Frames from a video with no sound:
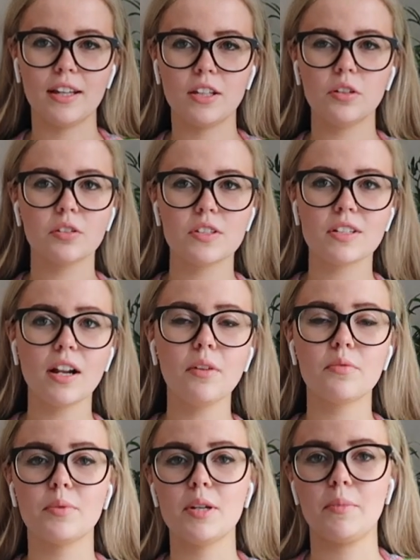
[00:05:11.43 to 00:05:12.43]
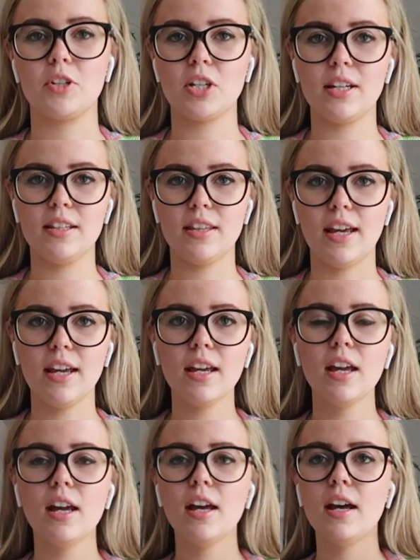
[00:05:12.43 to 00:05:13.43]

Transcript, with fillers: like you could style it with pretty much anything